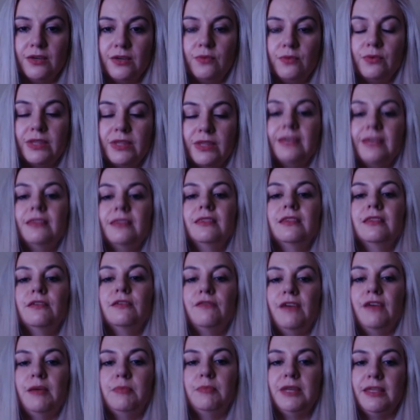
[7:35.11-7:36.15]
within the
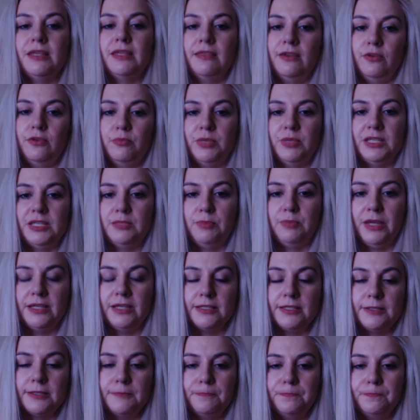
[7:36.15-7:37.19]
family therapy
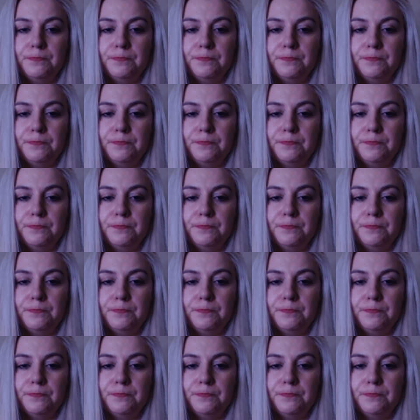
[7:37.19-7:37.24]
space.